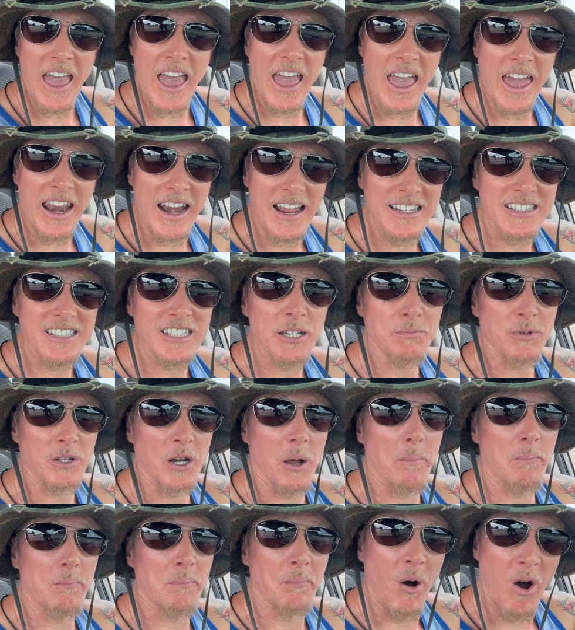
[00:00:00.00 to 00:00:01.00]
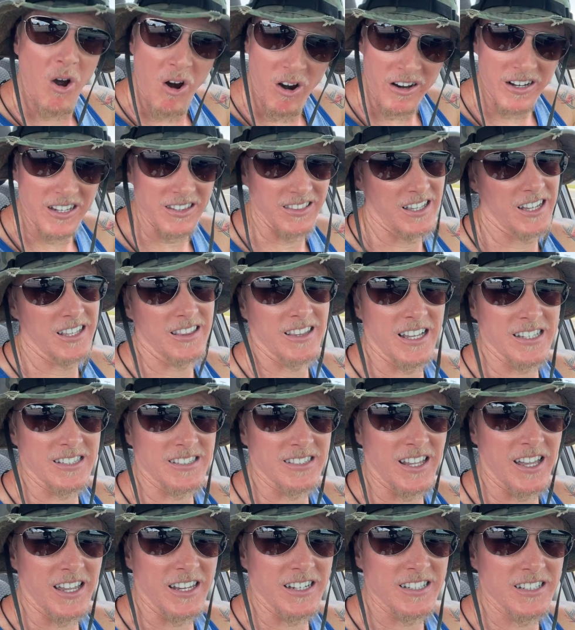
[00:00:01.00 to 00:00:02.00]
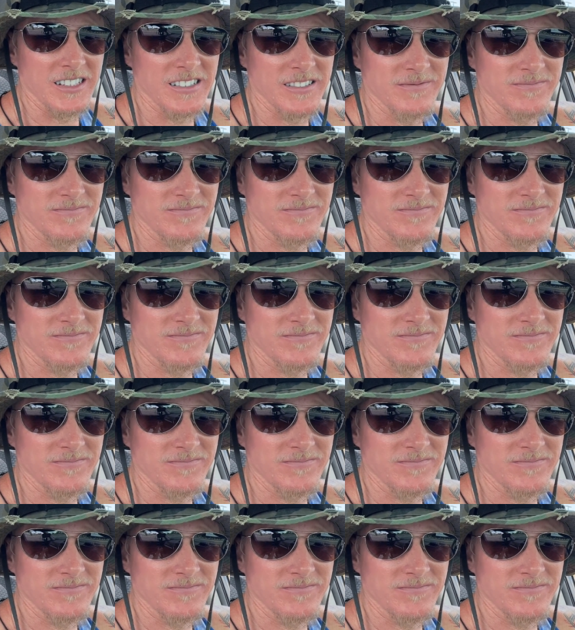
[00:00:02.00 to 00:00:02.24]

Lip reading: and I slept in a parking lot last night.